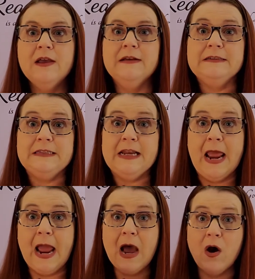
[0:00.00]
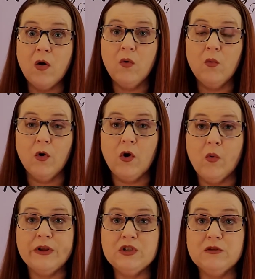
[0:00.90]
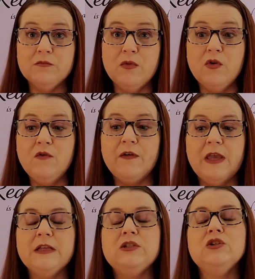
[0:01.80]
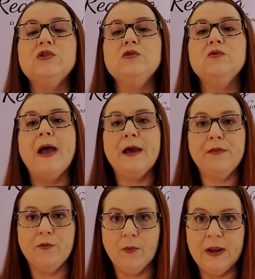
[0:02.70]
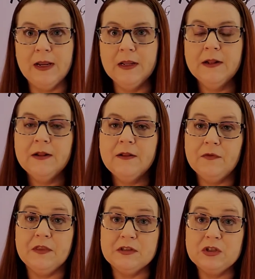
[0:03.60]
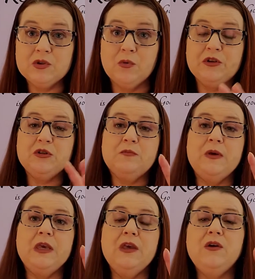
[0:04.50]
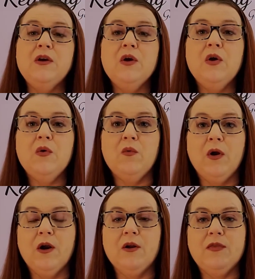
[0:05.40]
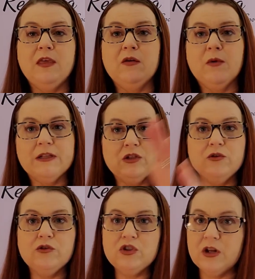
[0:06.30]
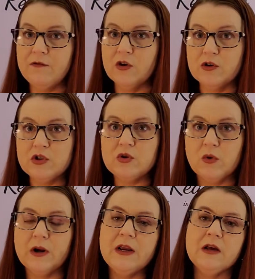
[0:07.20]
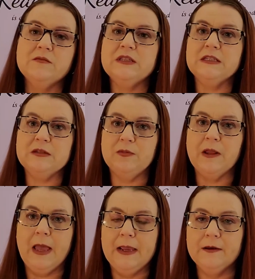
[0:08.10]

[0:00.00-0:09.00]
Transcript: Now we're going to move into Act 3. This is going to be where the resolution of your story comes into play.